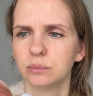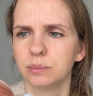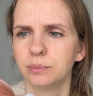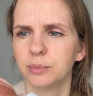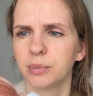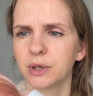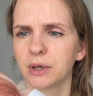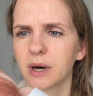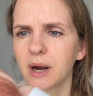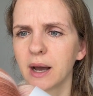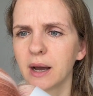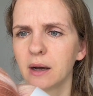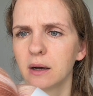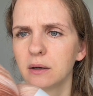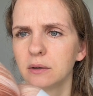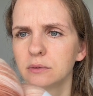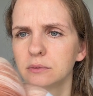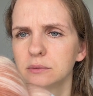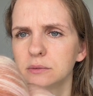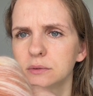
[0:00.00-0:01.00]

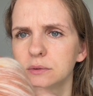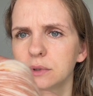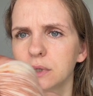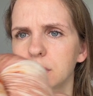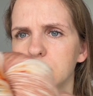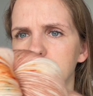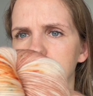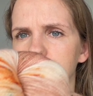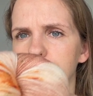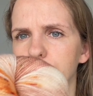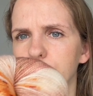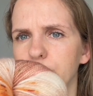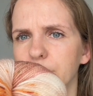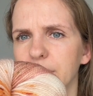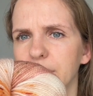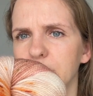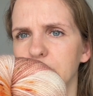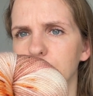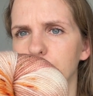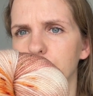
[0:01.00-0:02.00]
brown
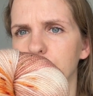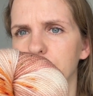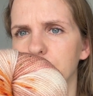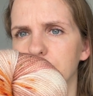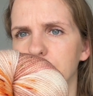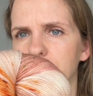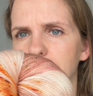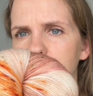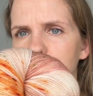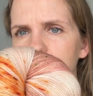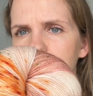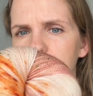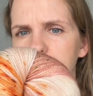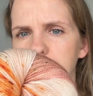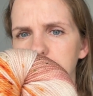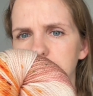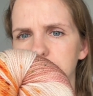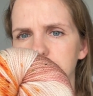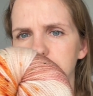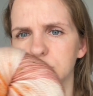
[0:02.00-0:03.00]
colorway with the
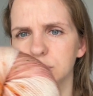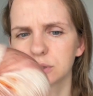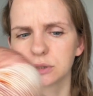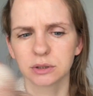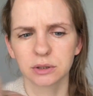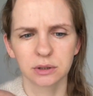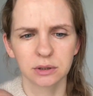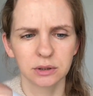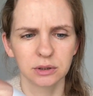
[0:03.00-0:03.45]
orange